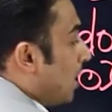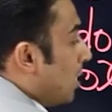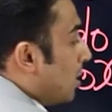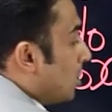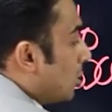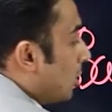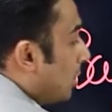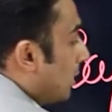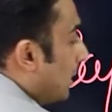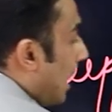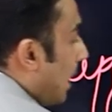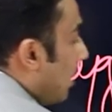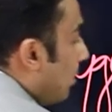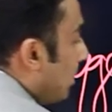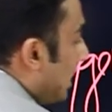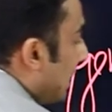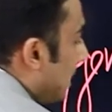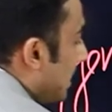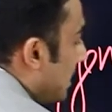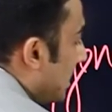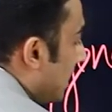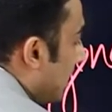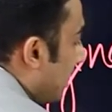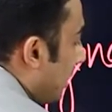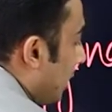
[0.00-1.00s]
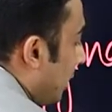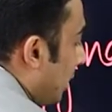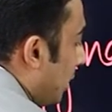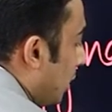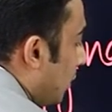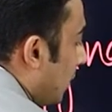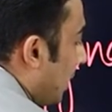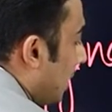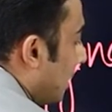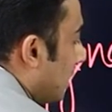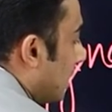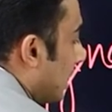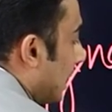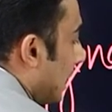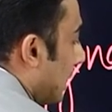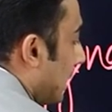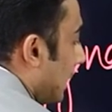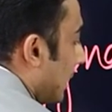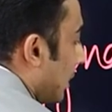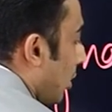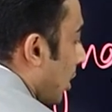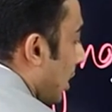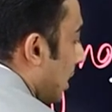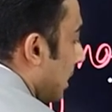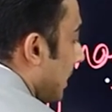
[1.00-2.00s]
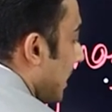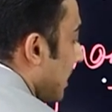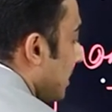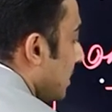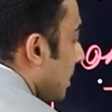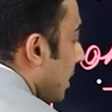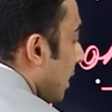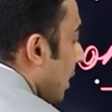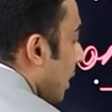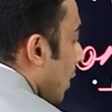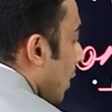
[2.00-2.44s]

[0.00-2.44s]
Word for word: So now there is a newer drug called as